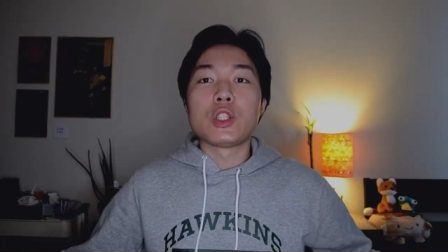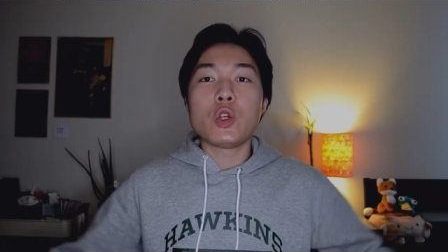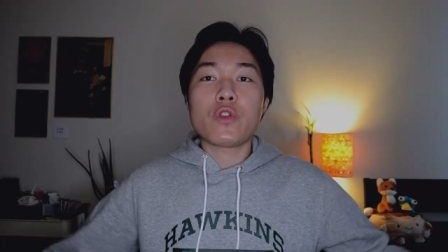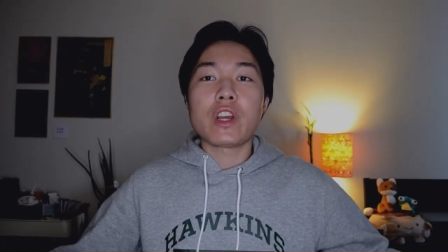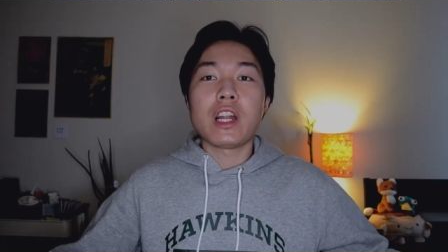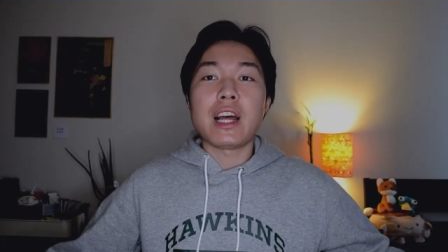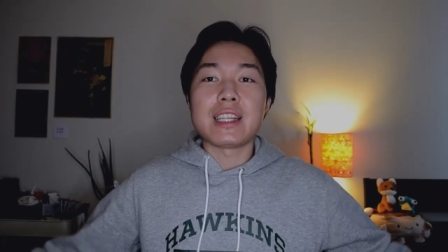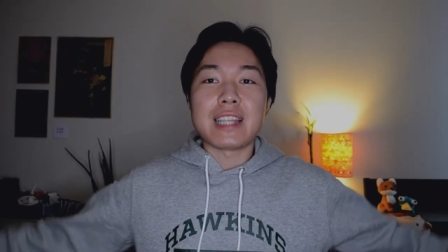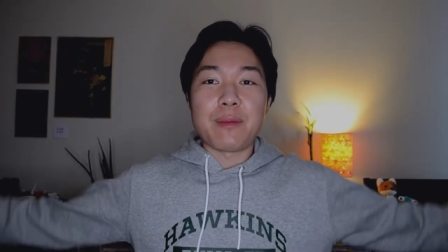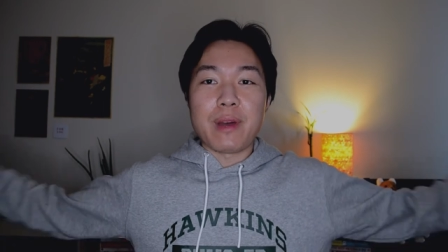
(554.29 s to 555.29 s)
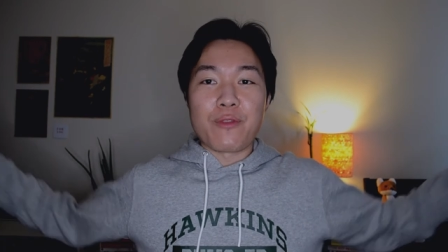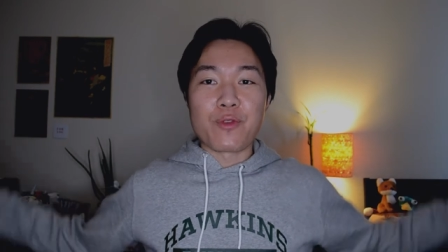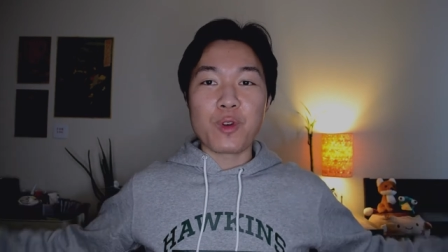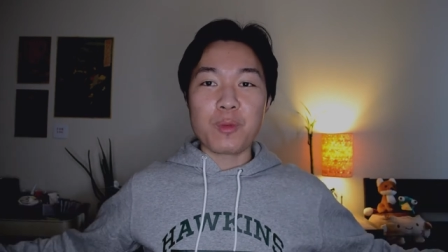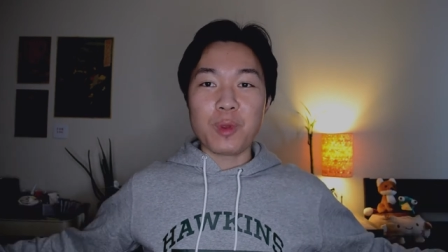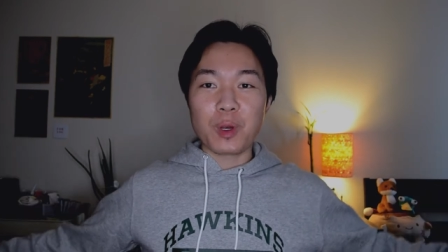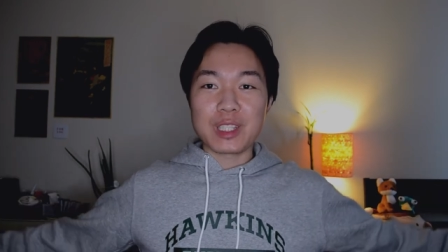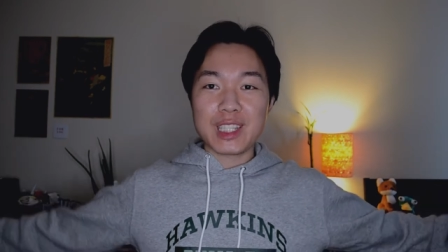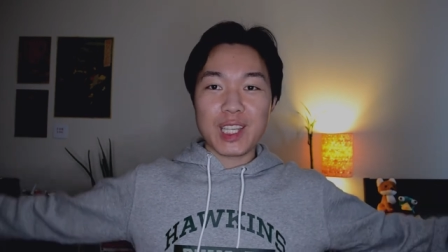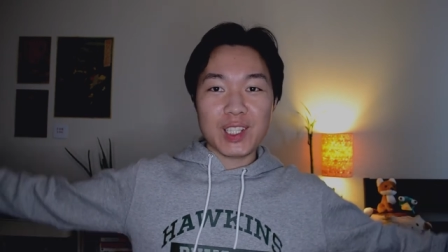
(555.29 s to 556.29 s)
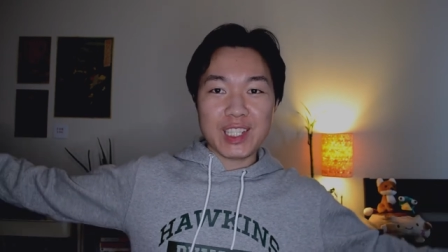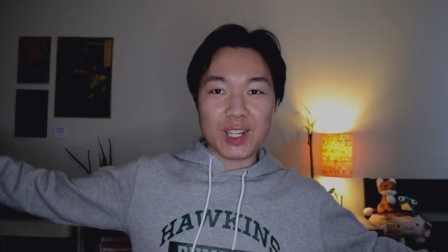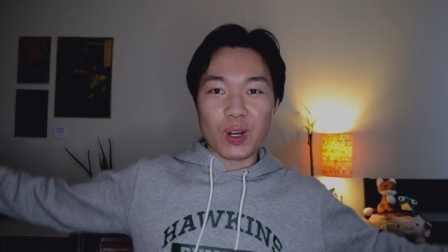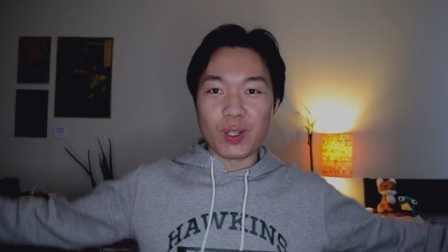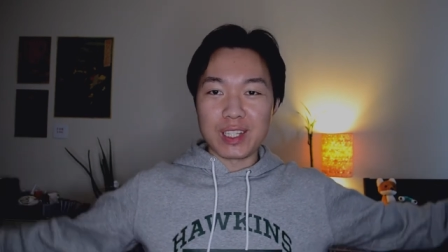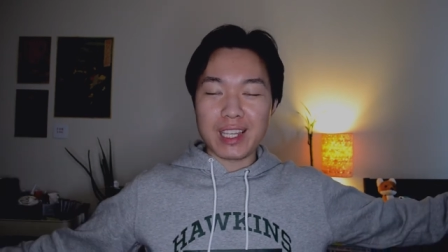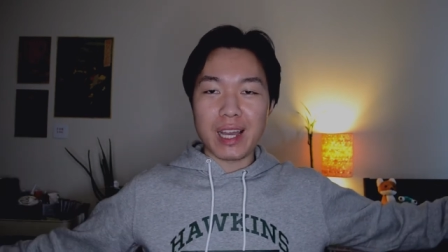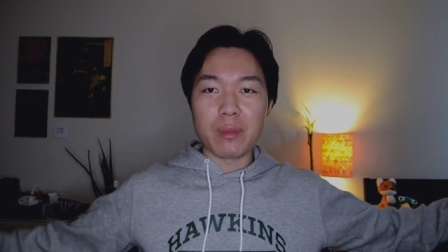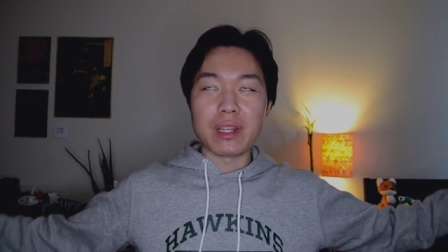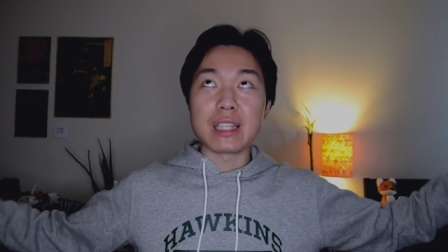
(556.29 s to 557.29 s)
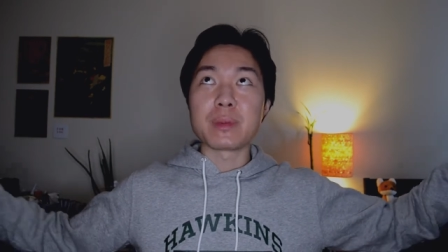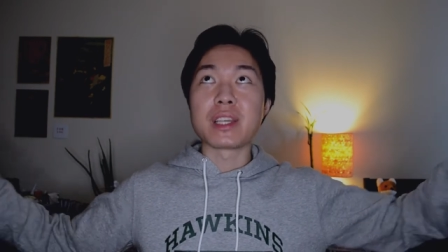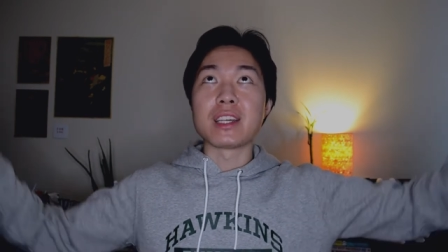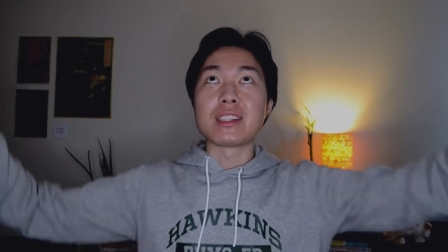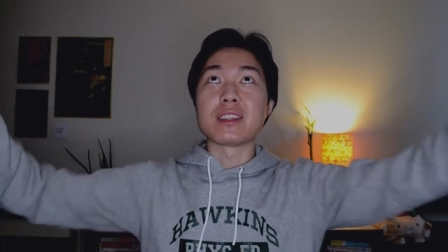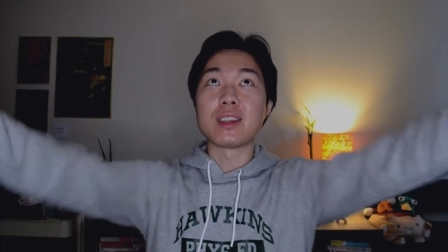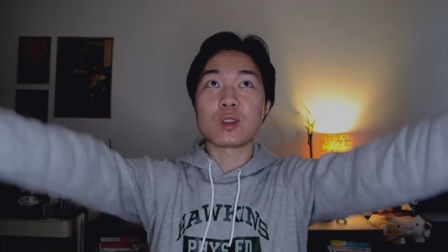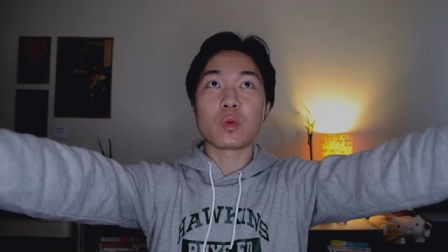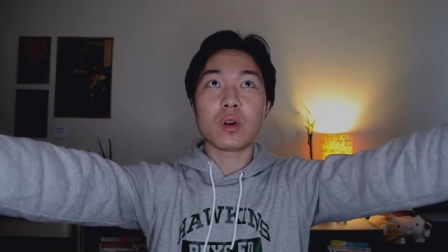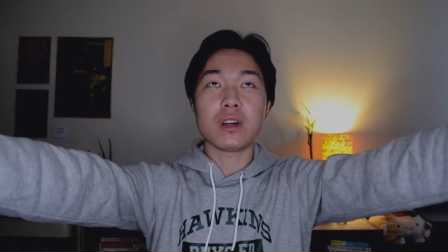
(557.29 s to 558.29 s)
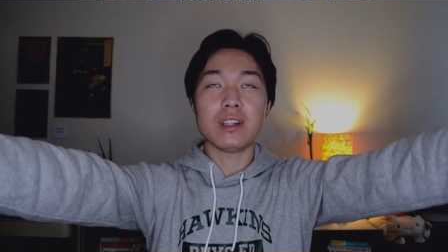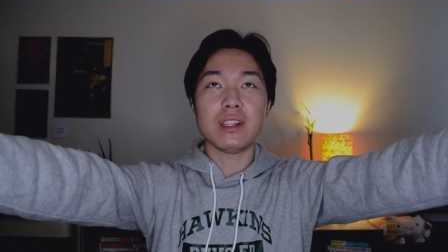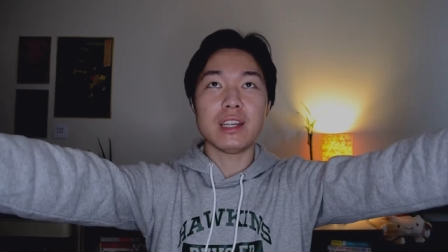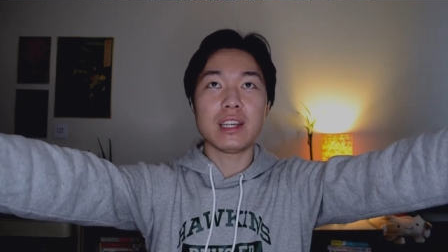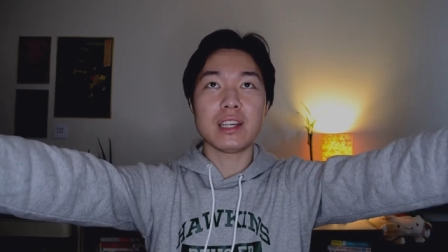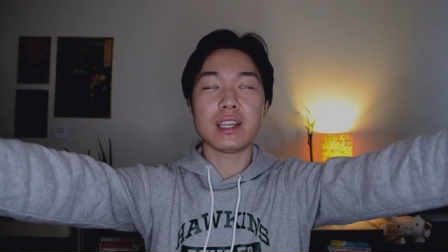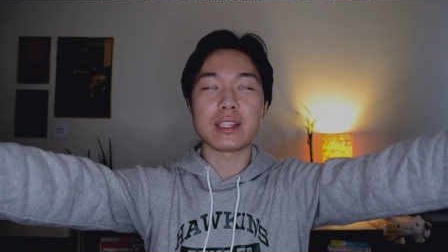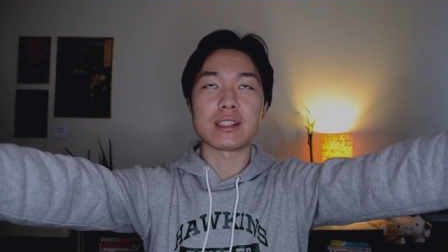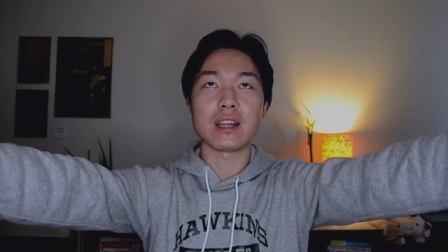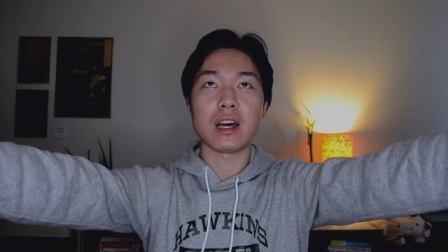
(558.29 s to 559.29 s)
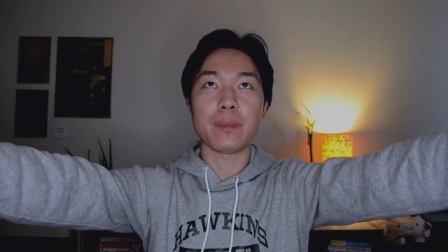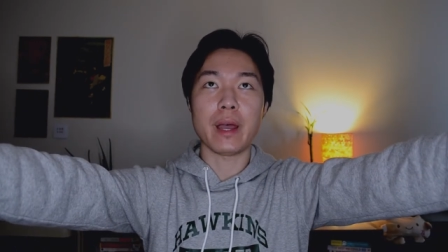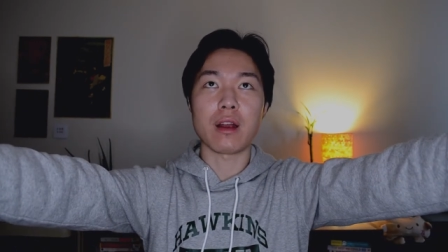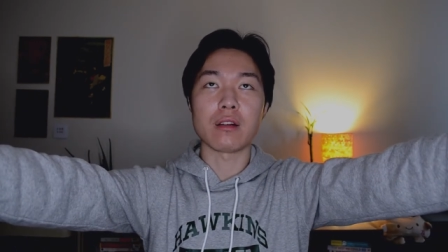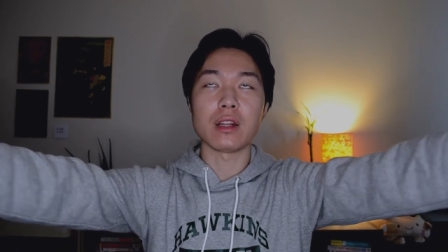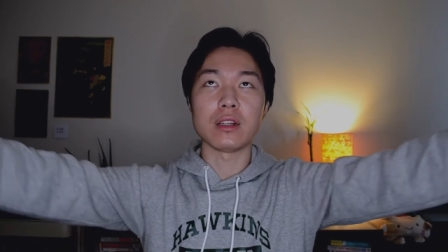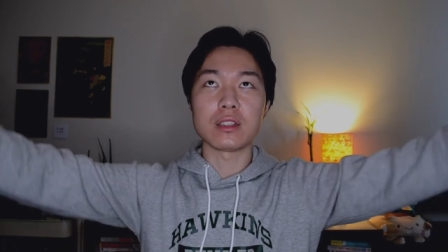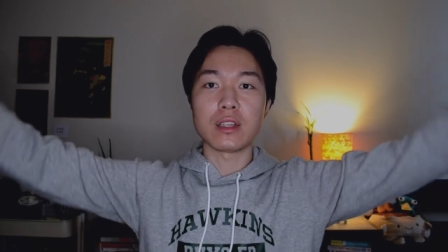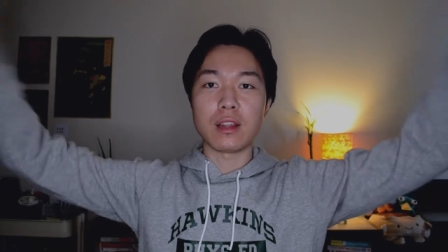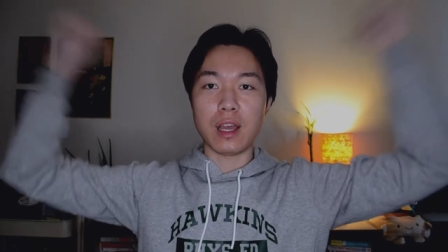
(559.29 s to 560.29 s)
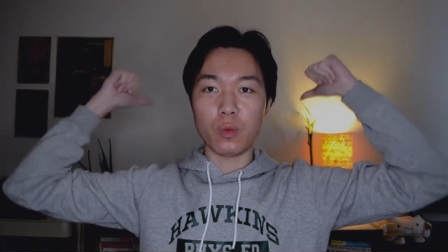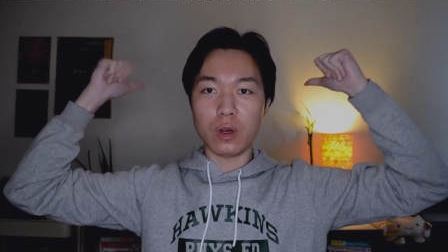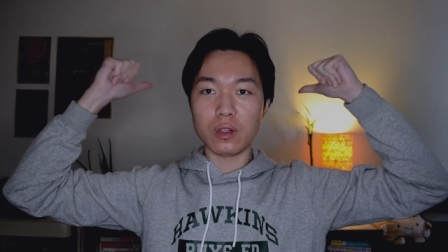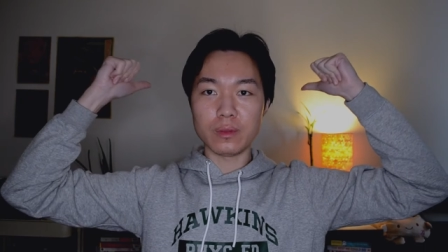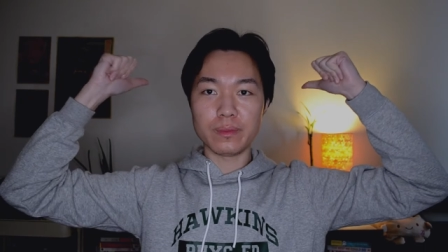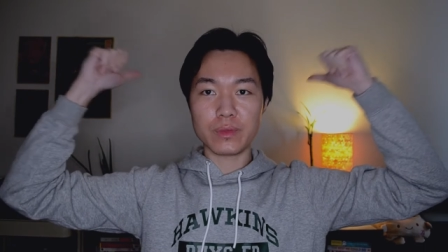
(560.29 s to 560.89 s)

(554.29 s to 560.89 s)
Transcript: I do realize that my room looks tilted all the time, and that's because this wall is not parallel to that wall.